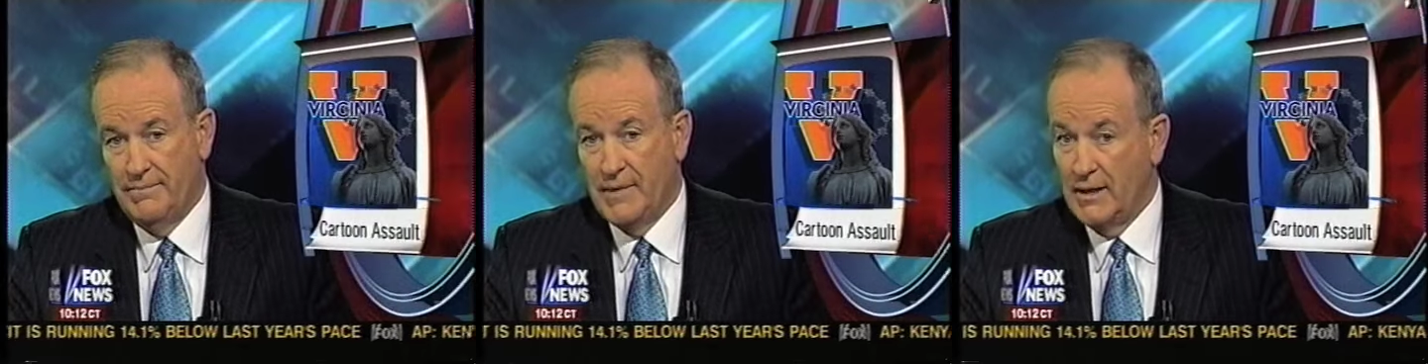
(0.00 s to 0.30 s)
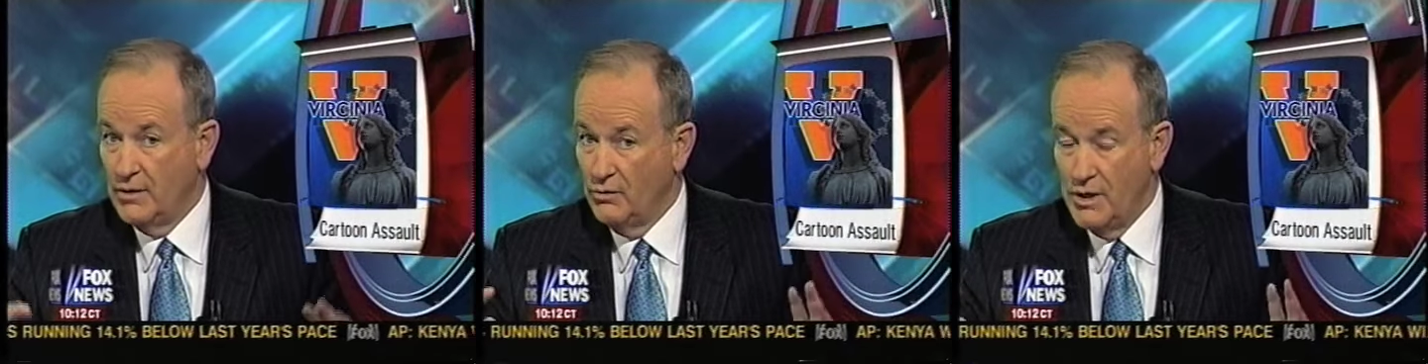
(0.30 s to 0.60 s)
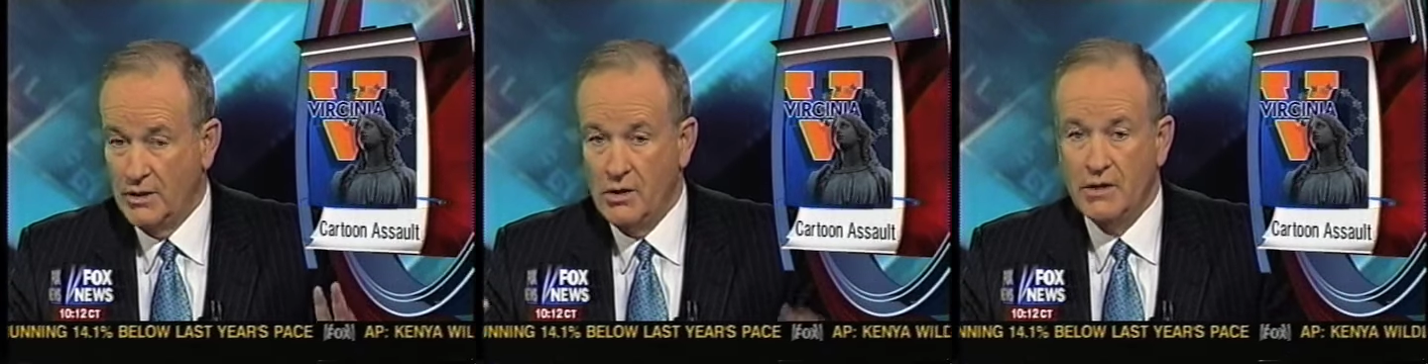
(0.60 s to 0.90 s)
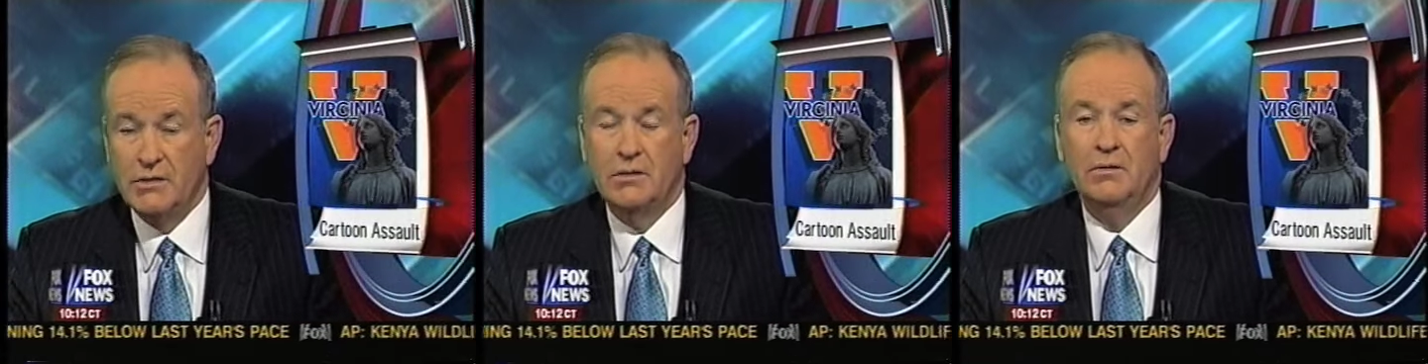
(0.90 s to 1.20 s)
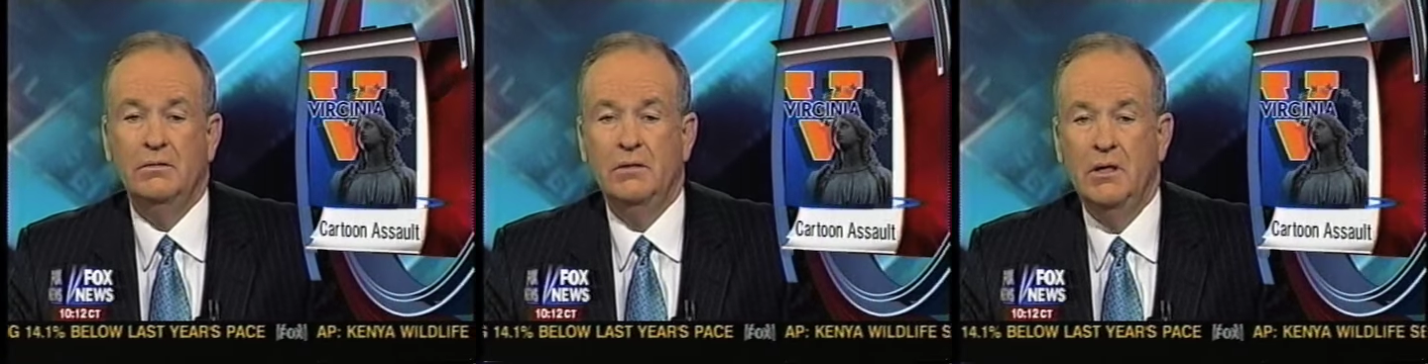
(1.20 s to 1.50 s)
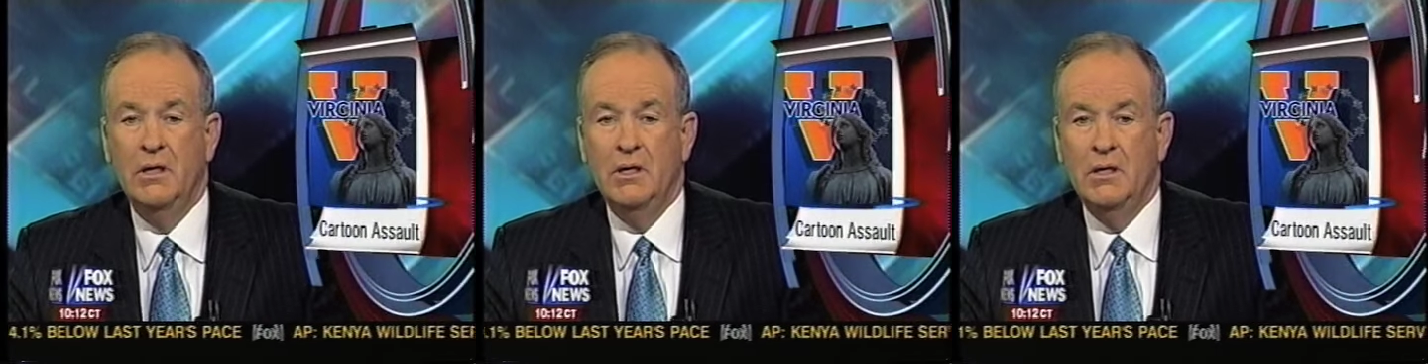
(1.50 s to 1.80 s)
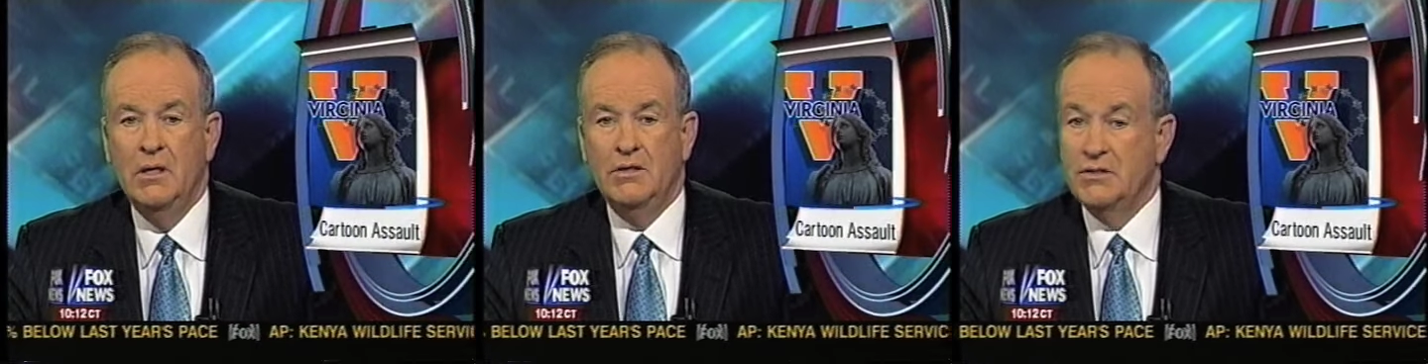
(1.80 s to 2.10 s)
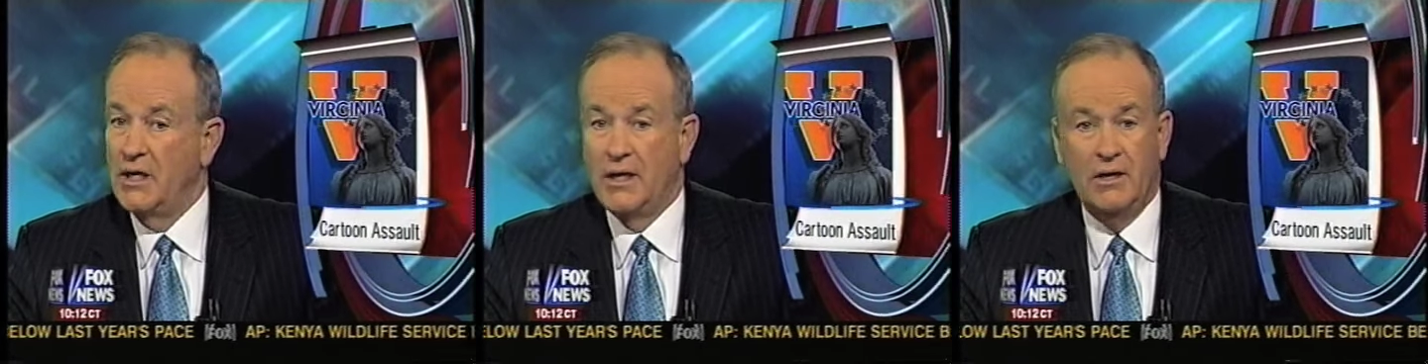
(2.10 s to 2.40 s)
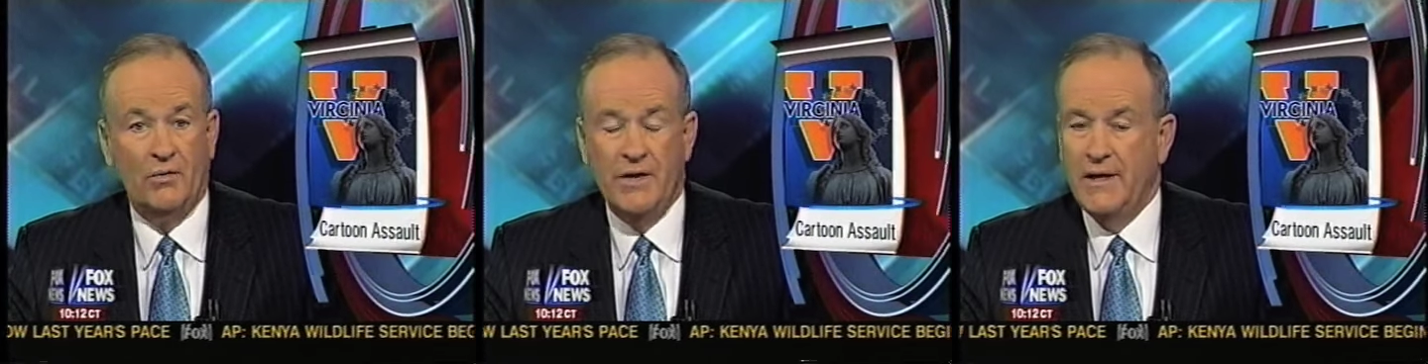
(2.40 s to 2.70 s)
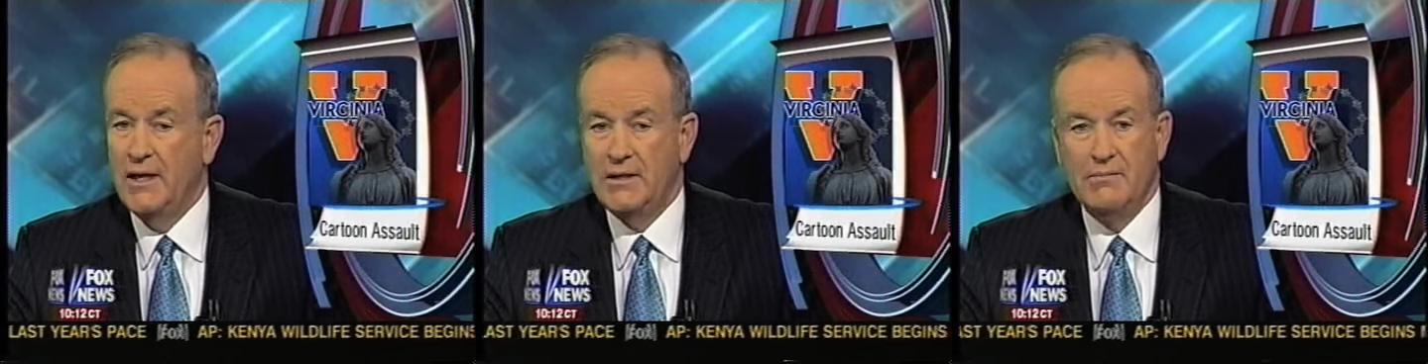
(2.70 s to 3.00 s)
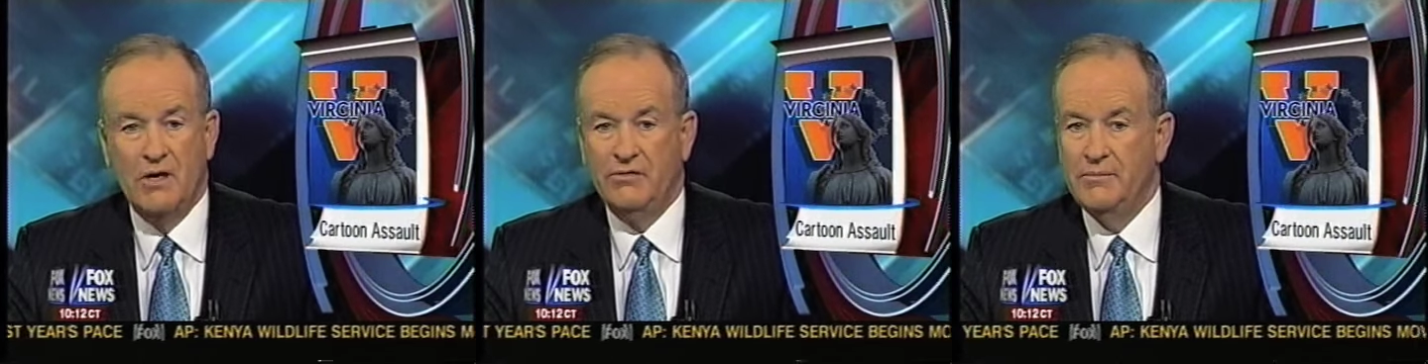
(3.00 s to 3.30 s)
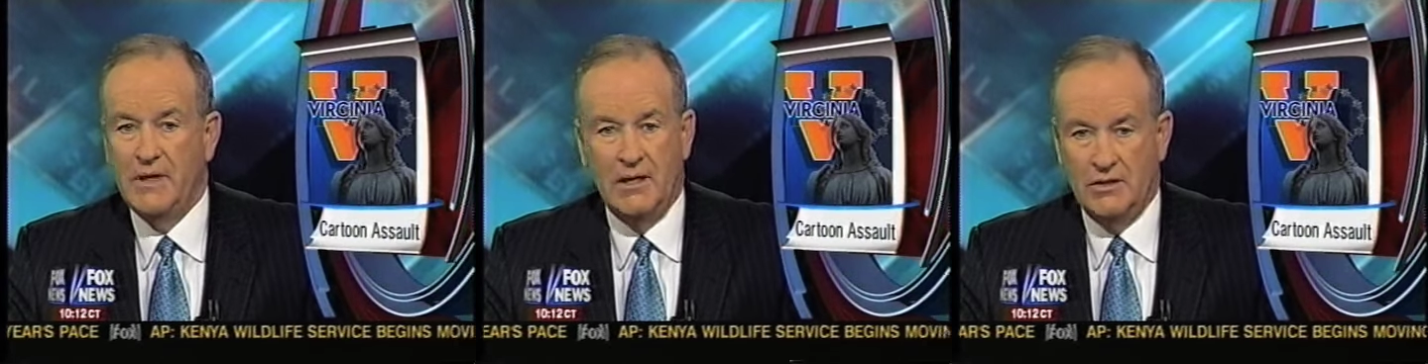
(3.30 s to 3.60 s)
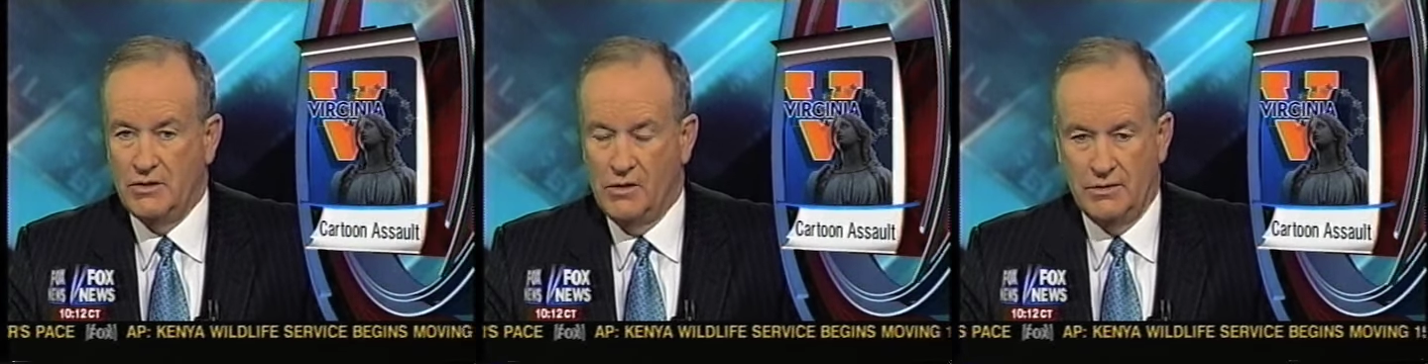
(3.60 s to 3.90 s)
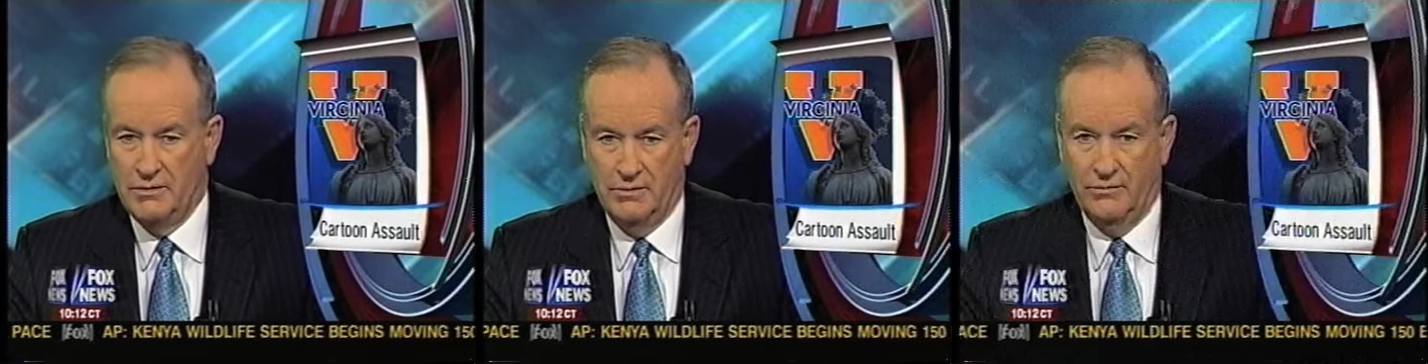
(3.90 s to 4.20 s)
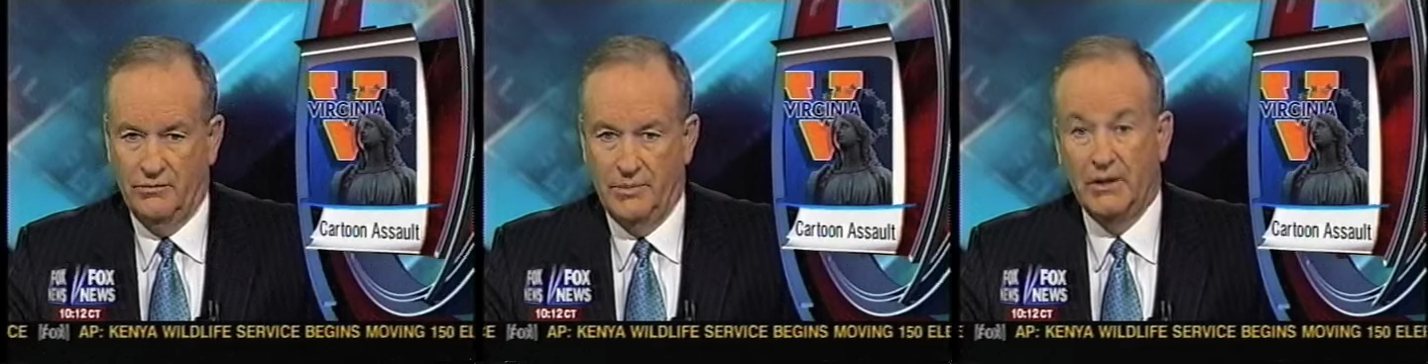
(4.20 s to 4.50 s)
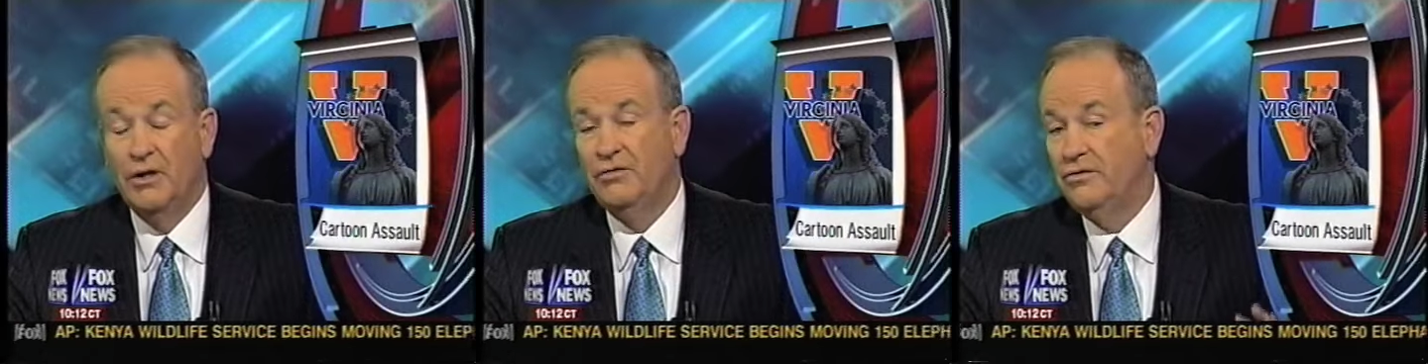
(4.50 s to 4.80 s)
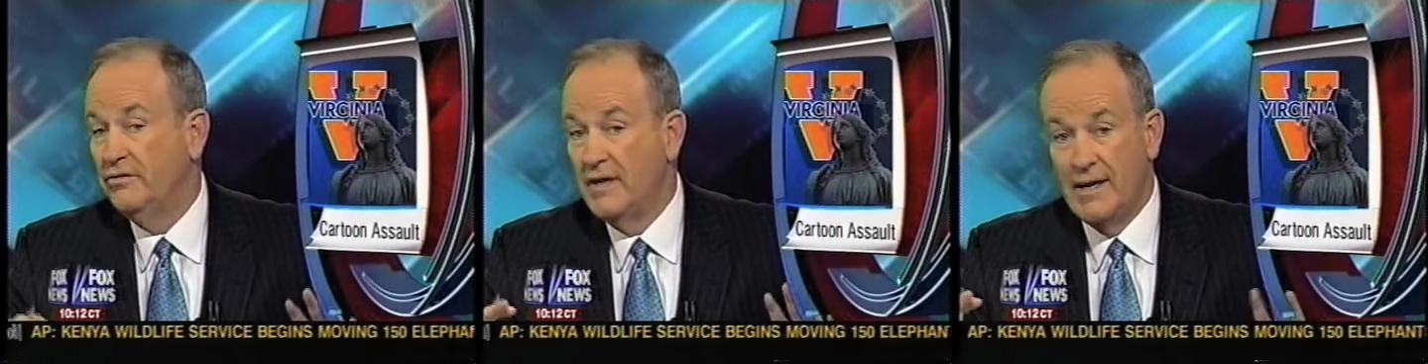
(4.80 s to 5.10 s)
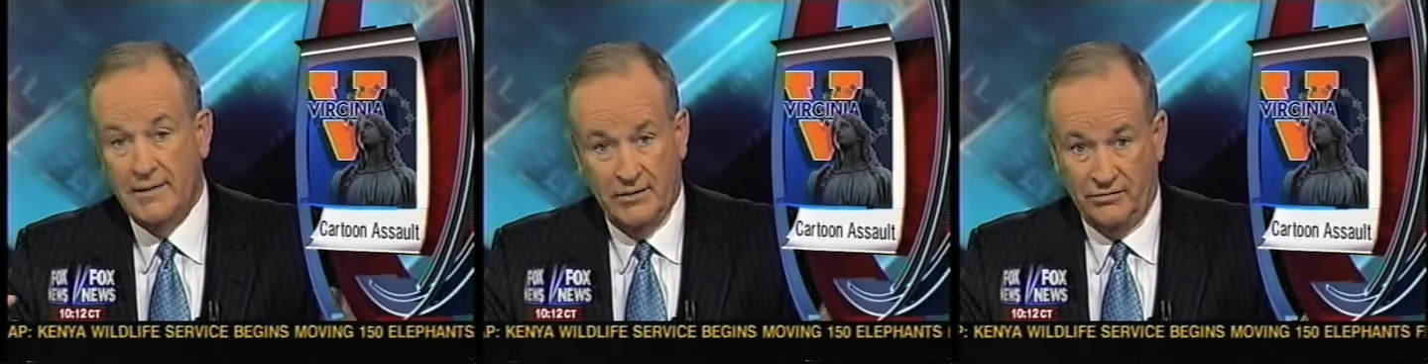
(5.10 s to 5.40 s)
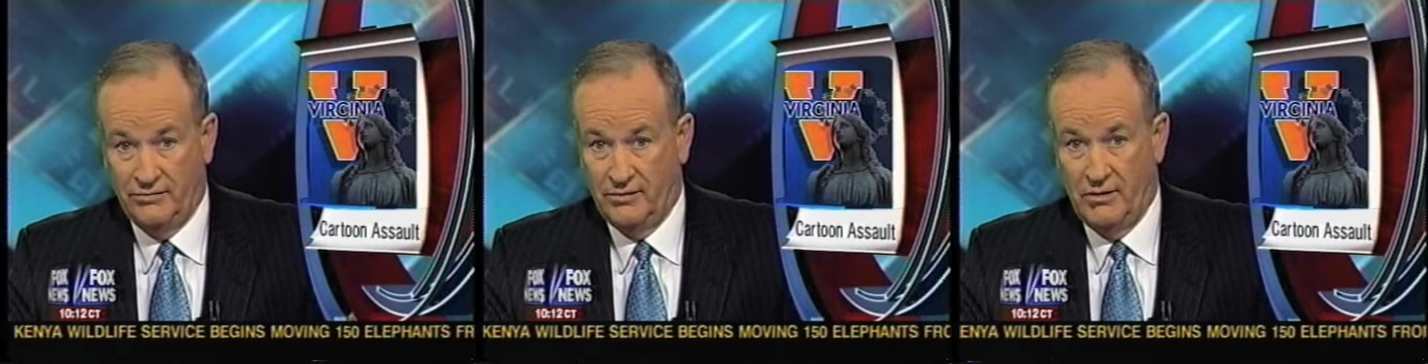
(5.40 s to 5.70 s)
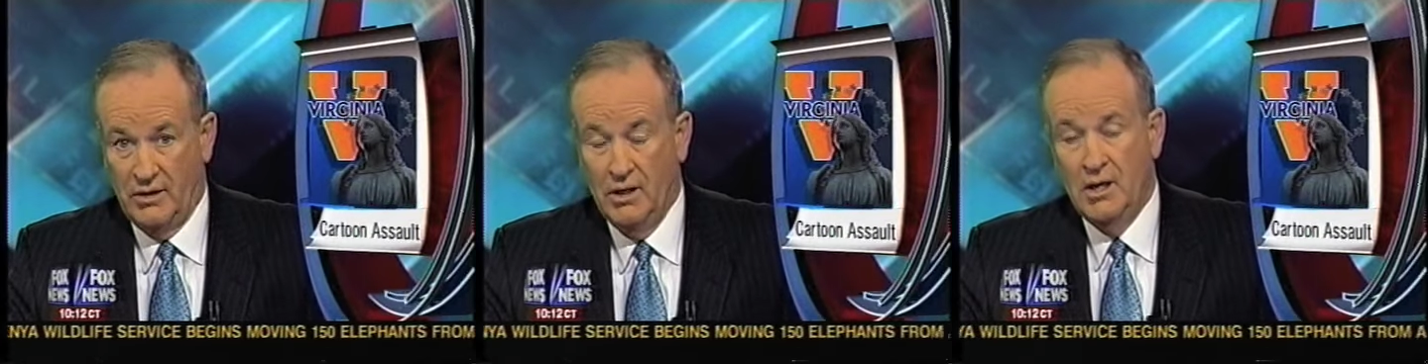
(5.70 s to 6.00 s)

Not going to run the cartoon, just like I didn't run the anti-Muslim Danish cartoons, because it's not necessary.